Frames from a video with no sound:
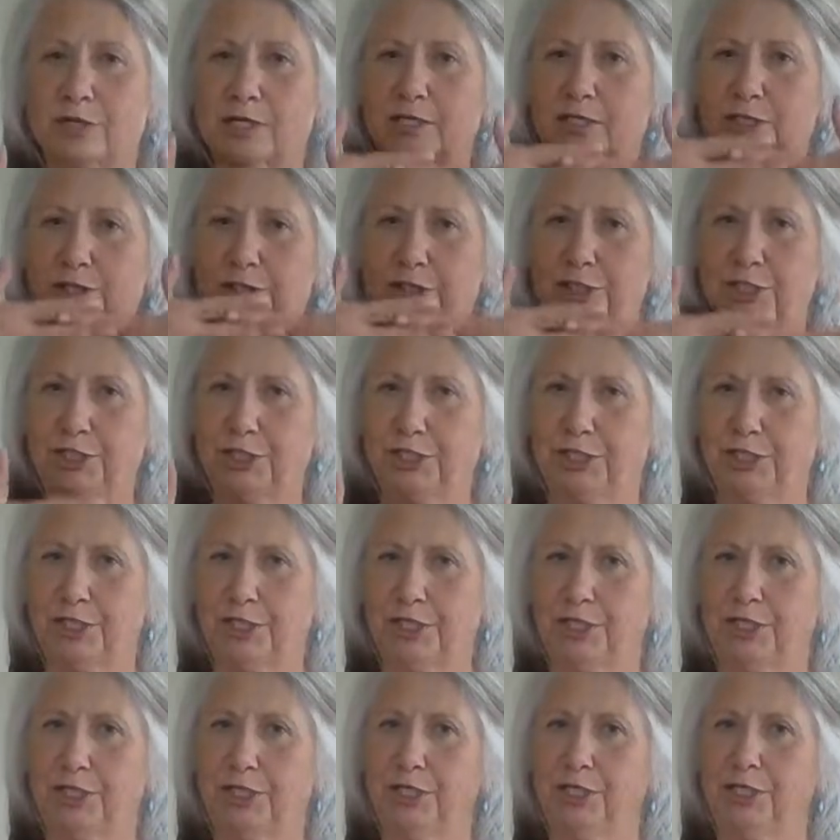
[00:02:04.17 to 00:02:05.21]
of
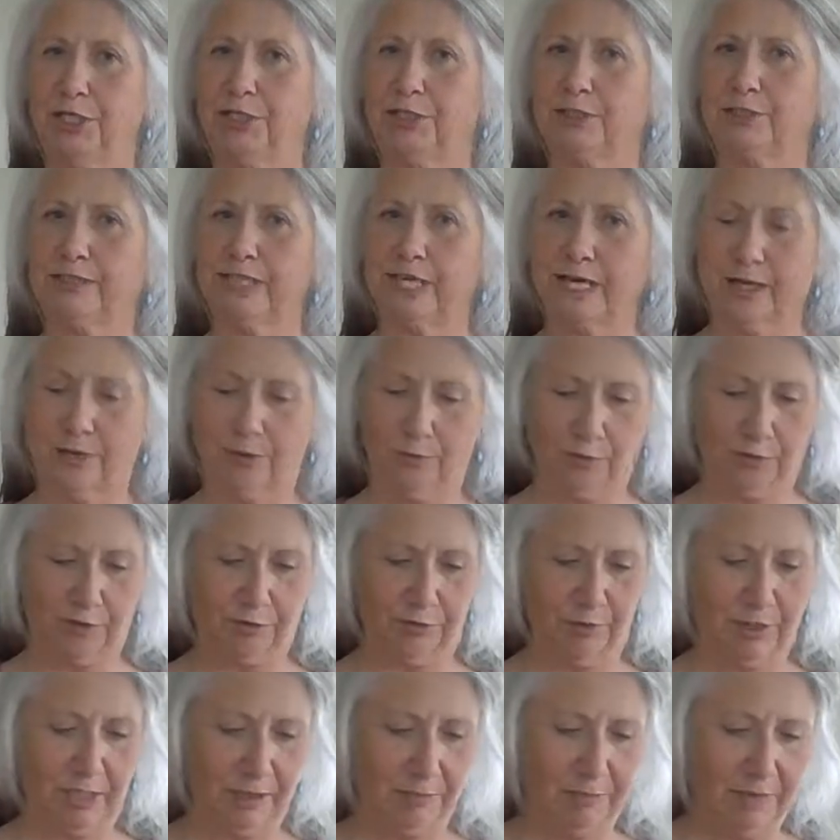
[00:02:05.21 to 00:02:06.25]
chill down
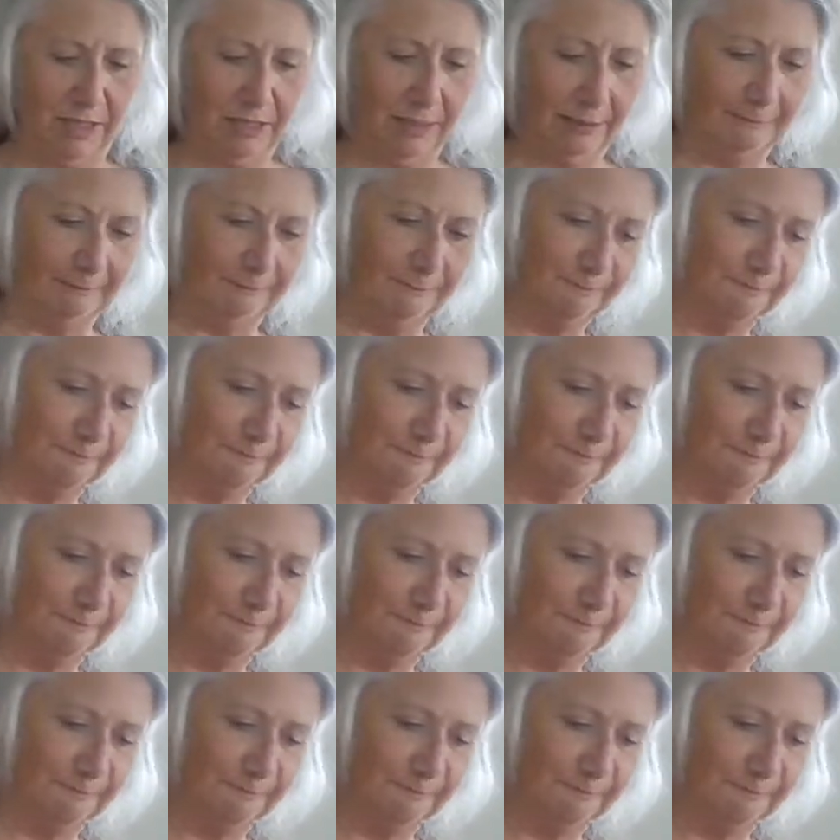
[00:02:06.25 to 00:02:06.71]
with me a bit.